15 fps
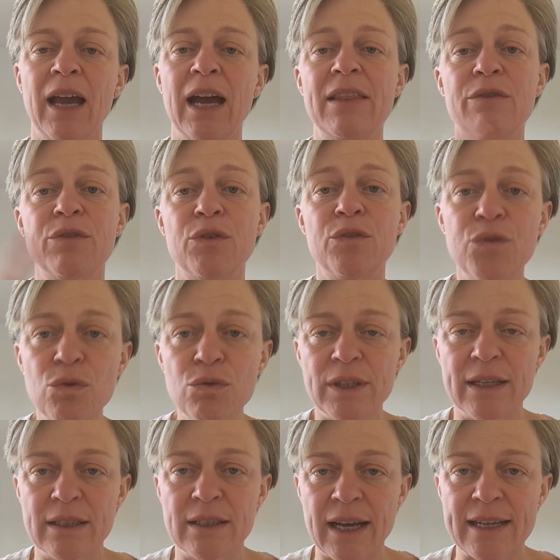And then for
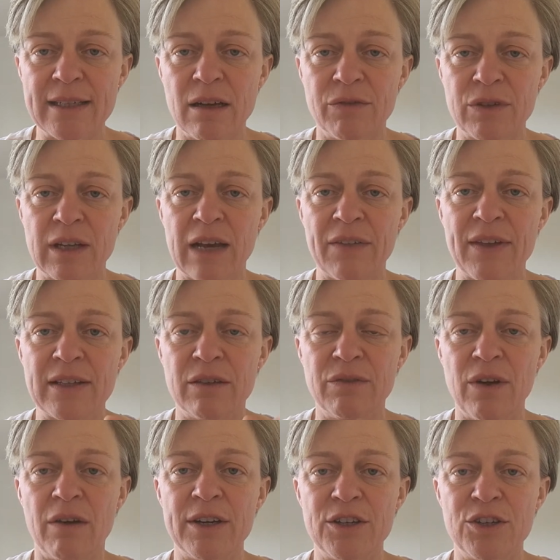14 days after that, there's a
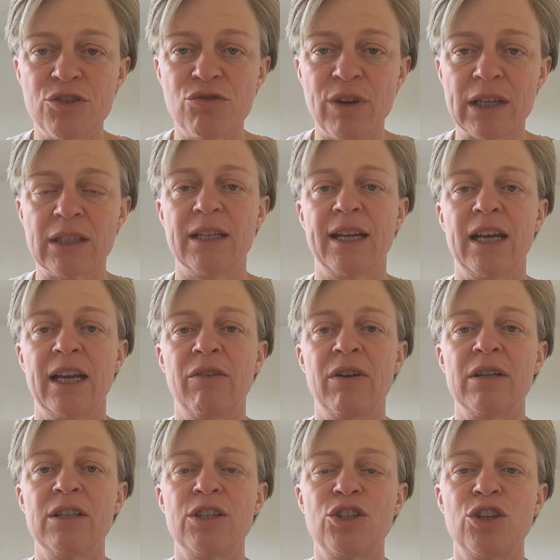very strict
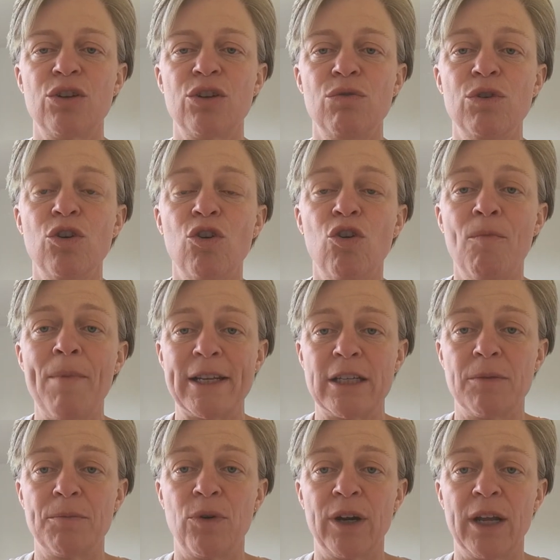adherence to your
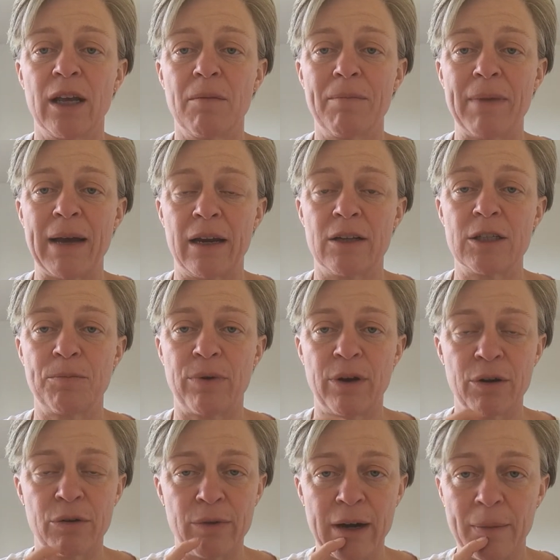metabolic balance
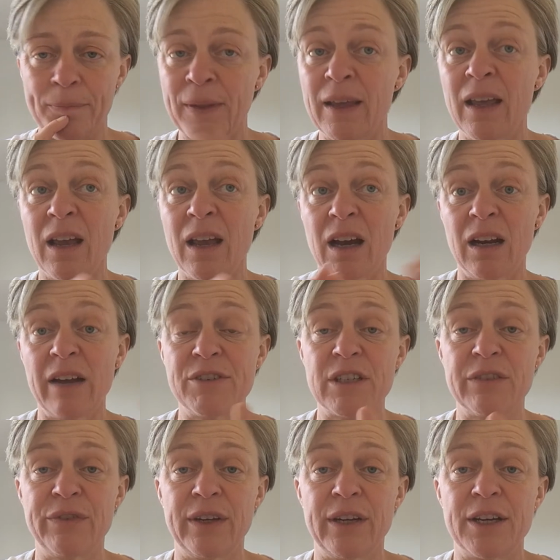program. And I've
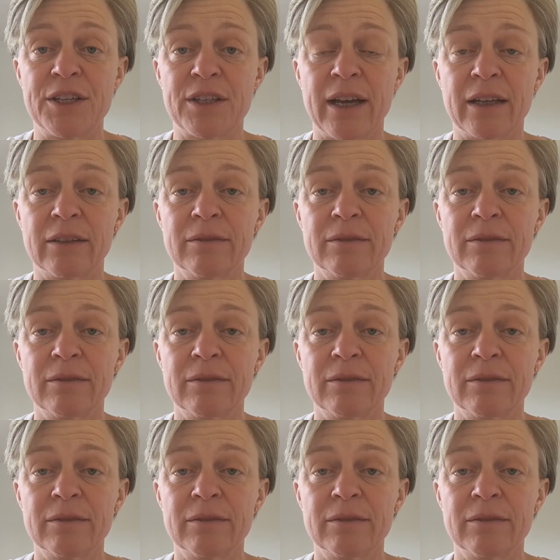just finished that.